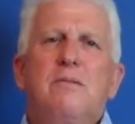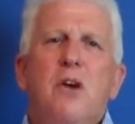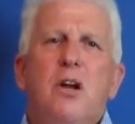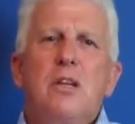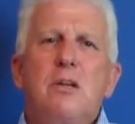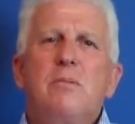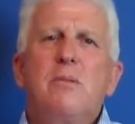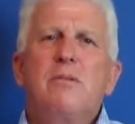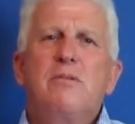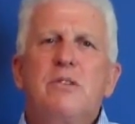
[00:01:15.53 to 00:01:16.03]

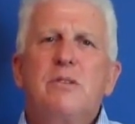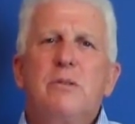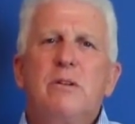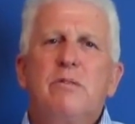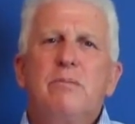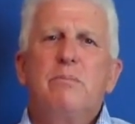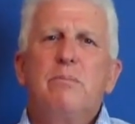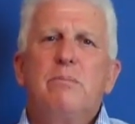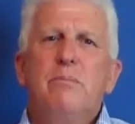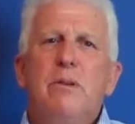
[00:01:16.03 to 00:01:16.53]
volume
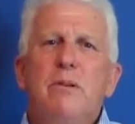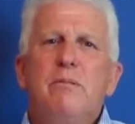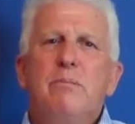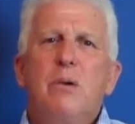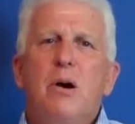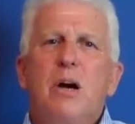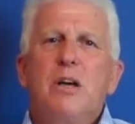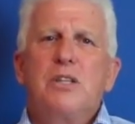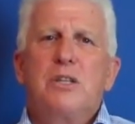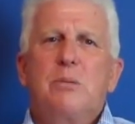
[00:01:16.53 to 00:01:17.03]
of
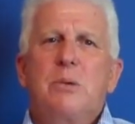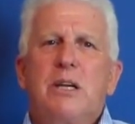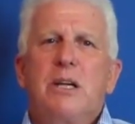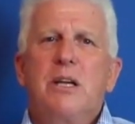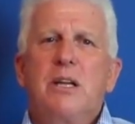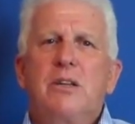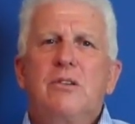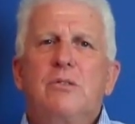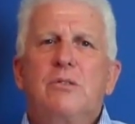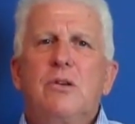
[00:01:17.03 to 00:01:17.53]
buyers that we're
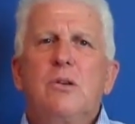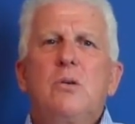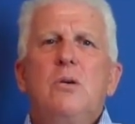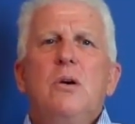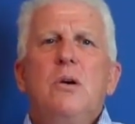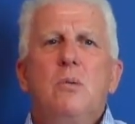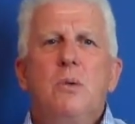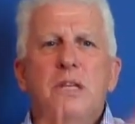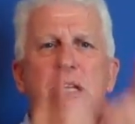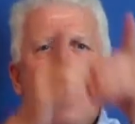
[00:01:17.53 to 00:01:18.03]
getting through.
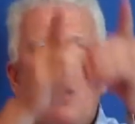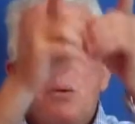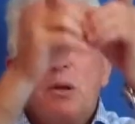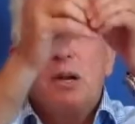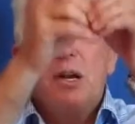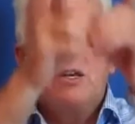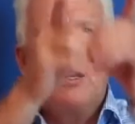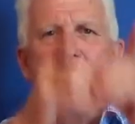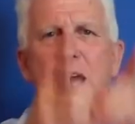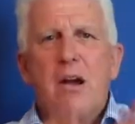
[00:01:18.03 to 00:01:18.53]
We don't
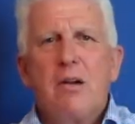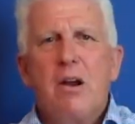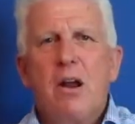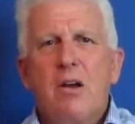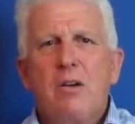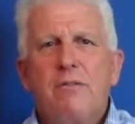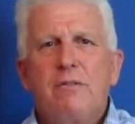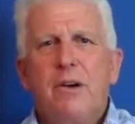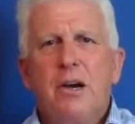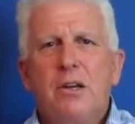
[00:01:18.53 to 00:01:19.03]
want a
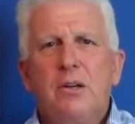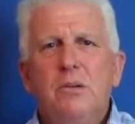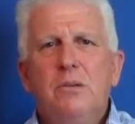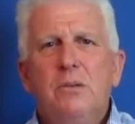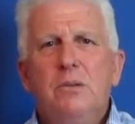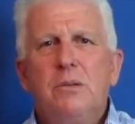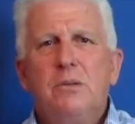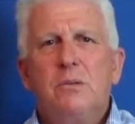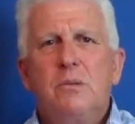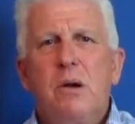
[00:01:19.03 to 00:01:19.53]
narrow
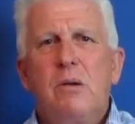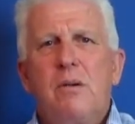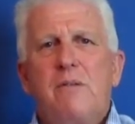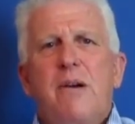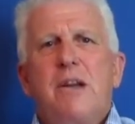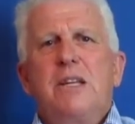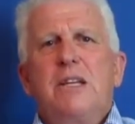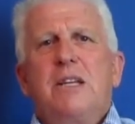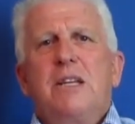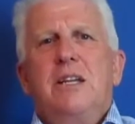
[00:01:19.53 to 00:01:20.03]
funnel where we're
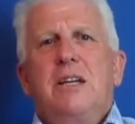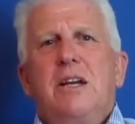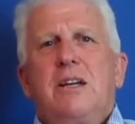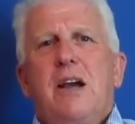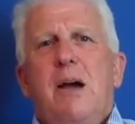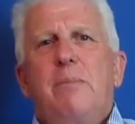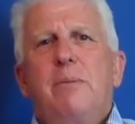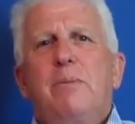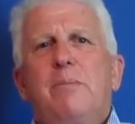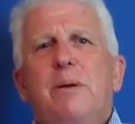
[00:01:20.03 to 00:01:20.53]
only getting a
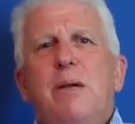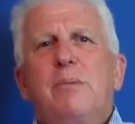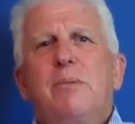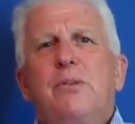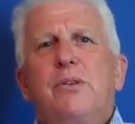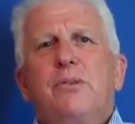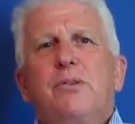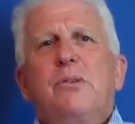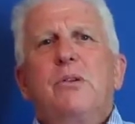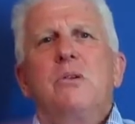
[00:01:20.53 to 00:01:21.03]
couple of
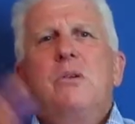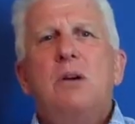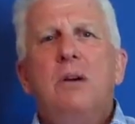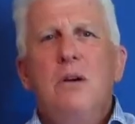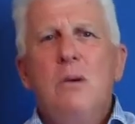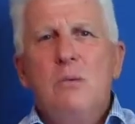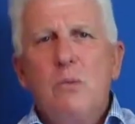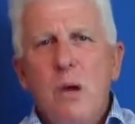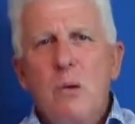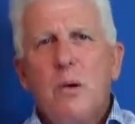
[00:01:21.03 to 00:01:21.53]
people through.
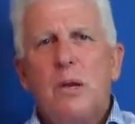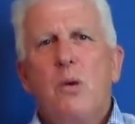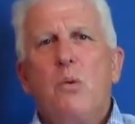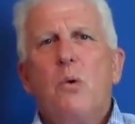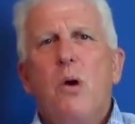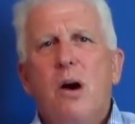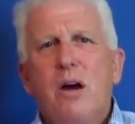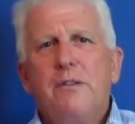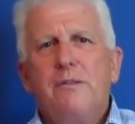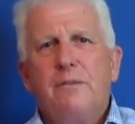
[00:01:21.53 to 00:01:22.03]
We want
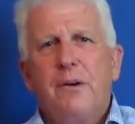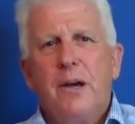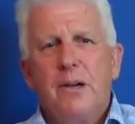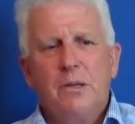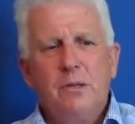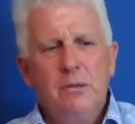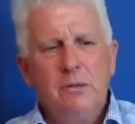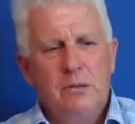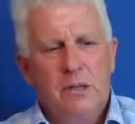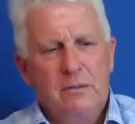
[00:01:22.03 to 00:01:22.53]
a wide
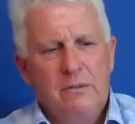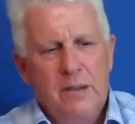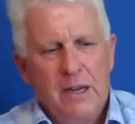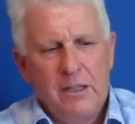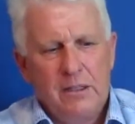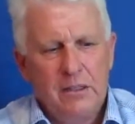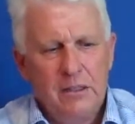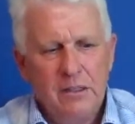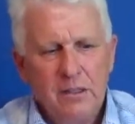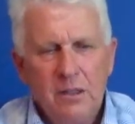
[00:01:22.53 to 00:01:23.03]
funnel. In
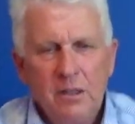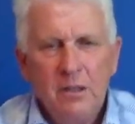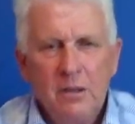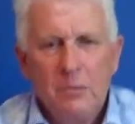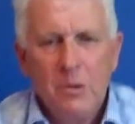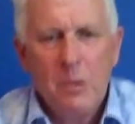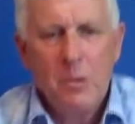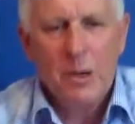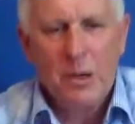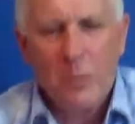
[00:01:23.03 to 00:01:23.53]
fact,
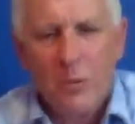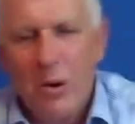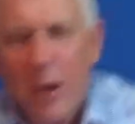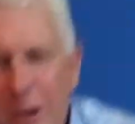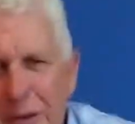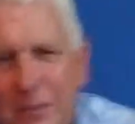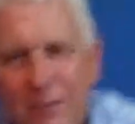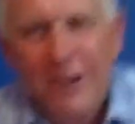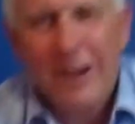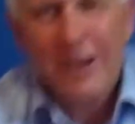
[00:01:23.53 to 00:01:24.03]
we want a wide